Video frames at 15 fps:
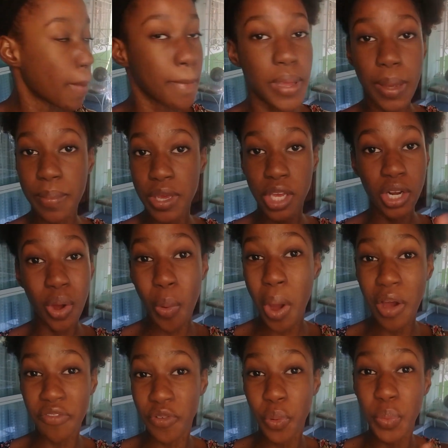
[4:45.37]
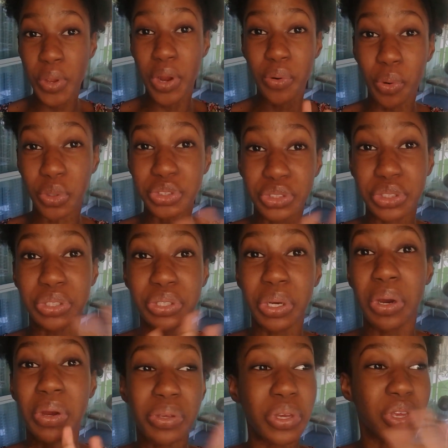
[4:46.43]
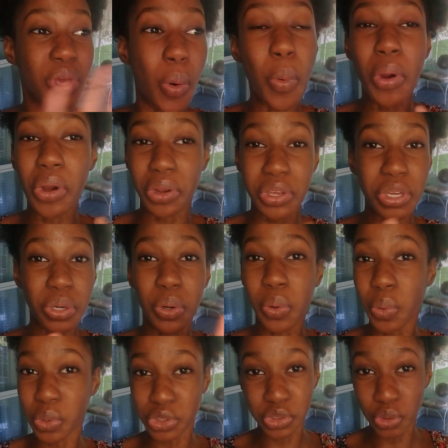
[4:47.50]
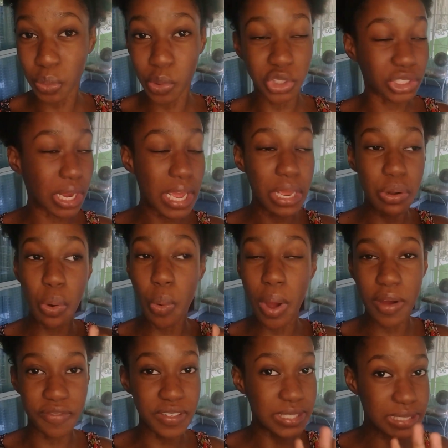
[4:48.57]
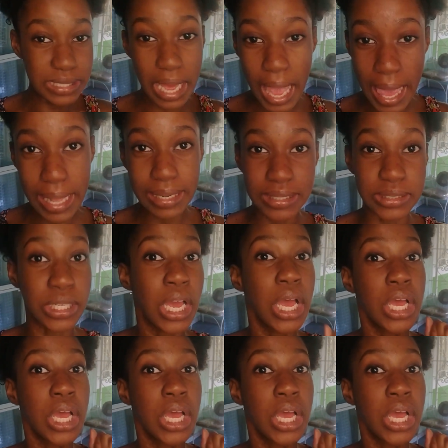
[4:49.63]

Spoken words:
wear out your working clothes too much because you don't want to style it.